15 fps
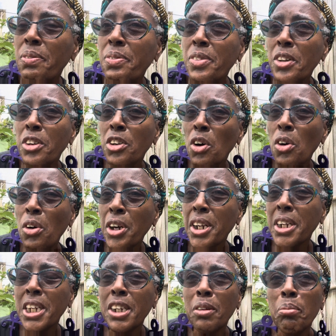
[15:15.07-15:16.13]
daughter
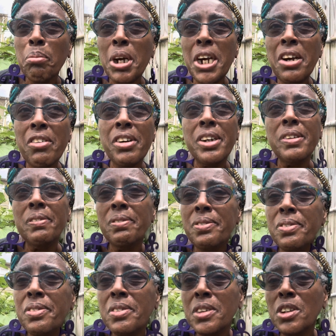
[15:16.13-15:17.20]
get married
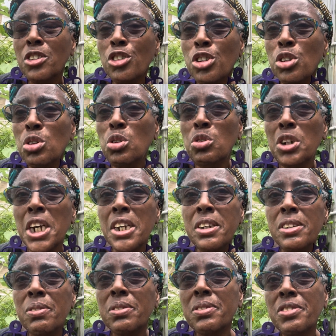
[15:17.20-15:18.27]
to who they
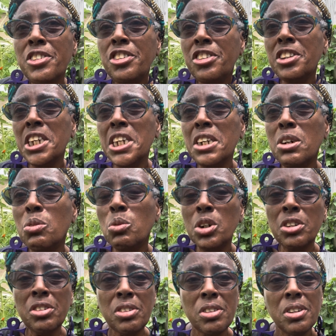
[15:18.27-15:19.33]
said
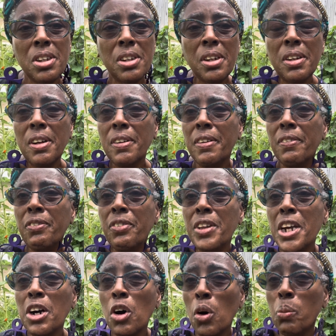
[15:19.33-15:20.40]
was their
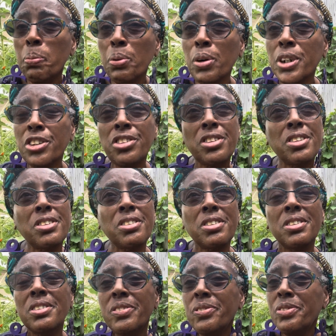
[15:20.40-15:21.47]
oppressors,
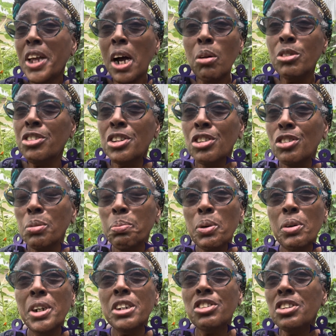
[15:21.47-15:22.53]
I was
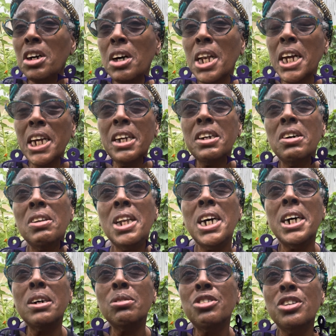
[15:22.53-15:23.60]
disappointed, y'all. I ain't gonna lie, I
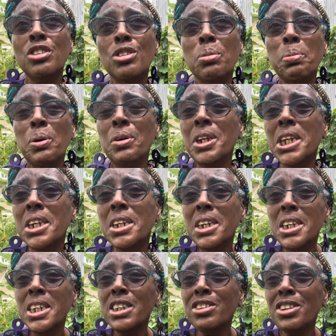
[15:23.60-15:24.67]
was disappointed.
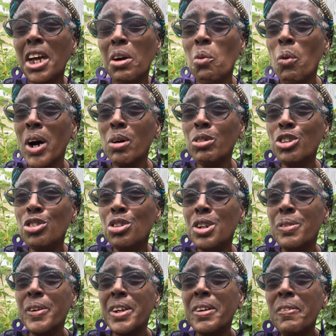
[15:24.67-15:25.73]
It's like, why would you
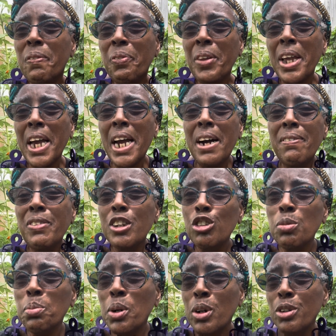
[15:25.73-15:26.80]
even have this
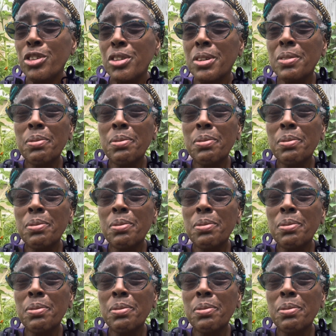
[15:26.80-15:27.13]
person